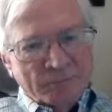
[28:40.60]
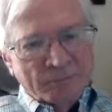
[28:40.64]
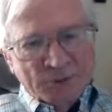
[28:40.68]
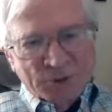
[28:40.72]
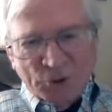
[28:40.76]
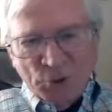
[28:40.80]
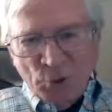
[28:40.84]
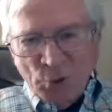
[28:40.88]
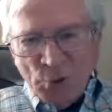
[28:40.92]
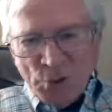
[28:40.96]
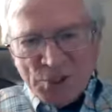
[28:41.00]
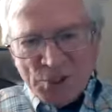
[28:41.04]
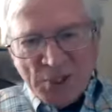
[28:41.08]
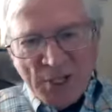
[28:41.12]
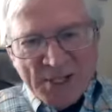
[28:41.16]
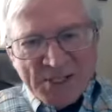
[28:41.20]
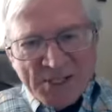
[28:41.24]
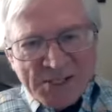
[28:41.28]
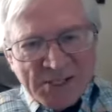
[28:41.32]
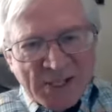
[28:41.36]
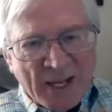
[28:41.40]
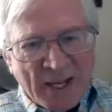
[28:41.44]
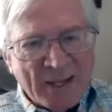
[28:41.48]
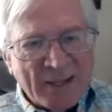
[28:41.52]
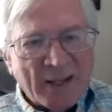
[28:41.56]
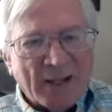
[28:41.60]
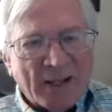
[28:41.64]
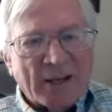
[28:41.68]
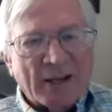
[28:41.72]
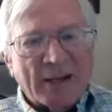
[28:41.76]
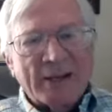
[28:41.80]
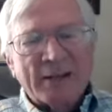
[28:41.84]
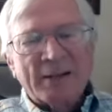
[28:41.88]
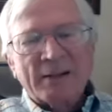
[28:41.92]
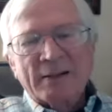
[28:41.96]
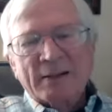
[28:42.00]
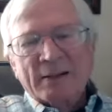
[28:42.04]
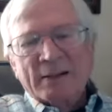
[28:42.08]
As soon as I say
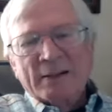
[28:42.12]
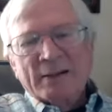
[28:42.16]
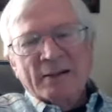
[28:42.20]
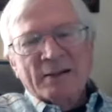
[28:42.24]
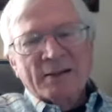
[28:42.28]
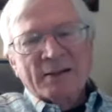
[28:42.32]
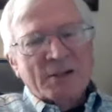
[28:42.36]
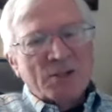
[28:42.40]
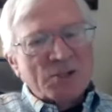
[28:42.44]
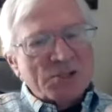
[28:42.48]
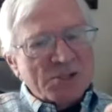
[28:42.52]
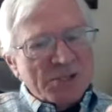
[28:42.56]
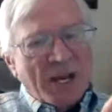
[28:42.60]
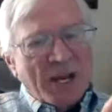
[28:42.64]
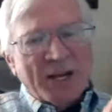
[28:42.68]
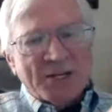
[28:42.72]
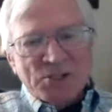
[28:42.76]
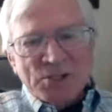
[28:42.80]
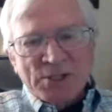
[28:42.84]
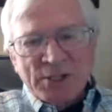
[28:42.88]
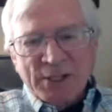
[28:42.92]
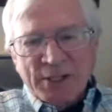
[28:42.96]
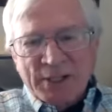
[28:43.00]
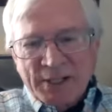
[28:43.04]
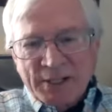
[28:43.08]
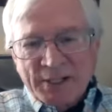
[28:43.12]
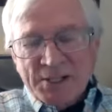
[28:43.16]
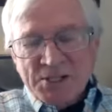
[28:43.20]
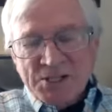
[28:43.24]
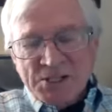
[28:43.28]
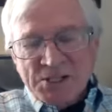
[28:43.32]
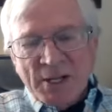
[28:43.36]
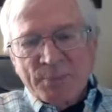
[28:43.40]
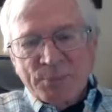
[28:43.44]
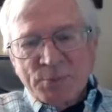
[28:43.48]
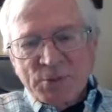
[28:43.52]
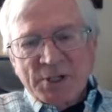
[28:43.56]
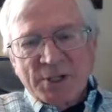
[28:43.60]
that, there's actually an
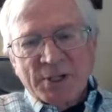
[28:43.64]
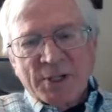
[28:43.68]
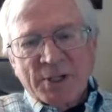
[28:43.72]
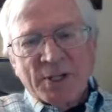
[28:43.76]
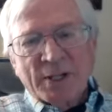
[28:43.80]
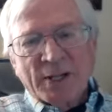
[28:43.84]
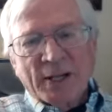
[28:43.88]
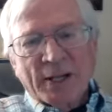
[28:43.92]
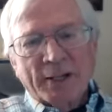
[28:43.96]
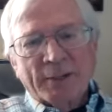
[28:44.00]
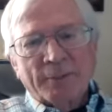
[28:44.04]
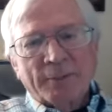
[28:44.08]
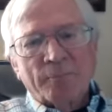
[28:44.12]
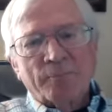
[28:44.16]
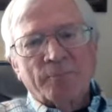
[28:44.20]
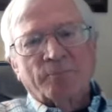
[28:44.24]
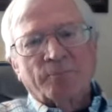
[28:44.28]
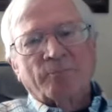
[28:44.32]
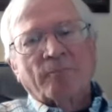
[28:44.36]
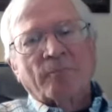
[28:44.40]
exception to that.